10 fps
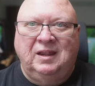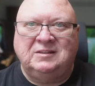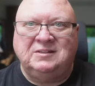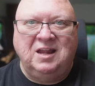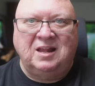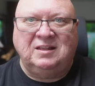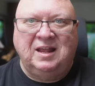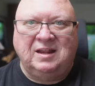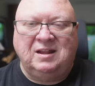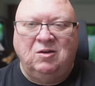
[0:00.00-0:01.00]
it's not
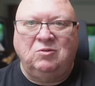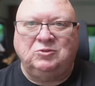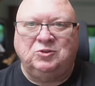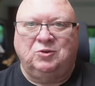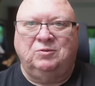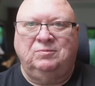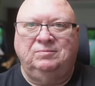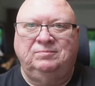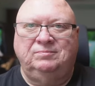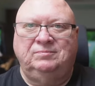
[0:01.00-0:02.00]
that culture.
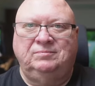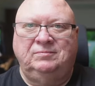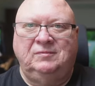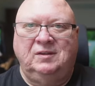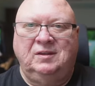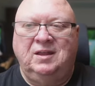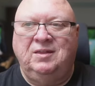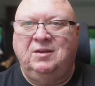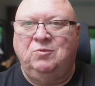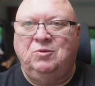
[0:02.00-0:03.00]

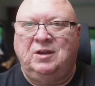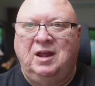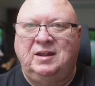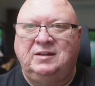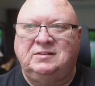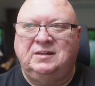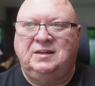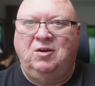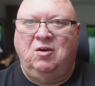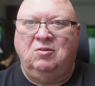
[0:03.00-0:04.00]
Now, they were nice
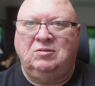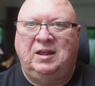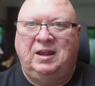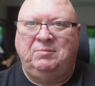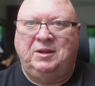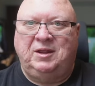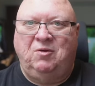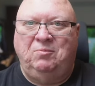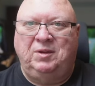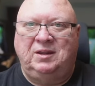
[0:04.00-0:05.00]
and they all came to
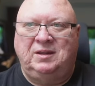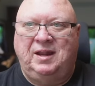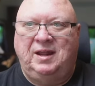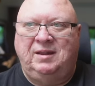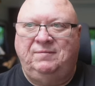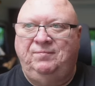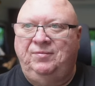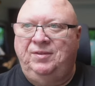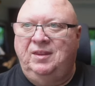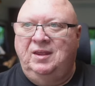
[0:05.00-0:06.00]
help me in that.
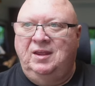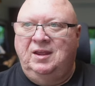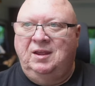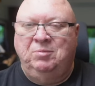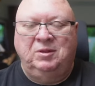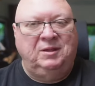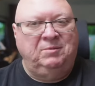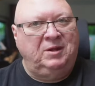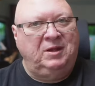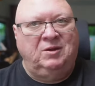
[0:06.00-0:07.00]
And
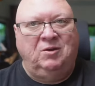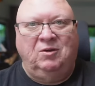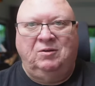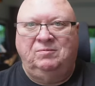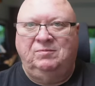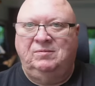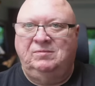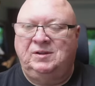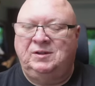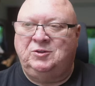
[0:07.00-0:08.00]
believe me, it hurt.
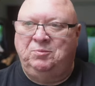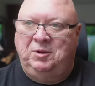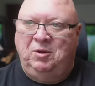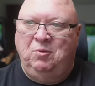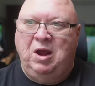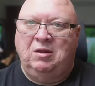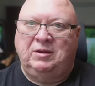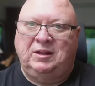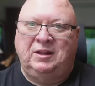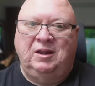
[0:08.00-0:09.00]
It took me a
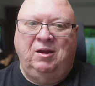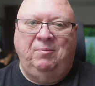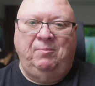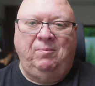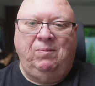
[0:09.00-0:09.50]
while to get up.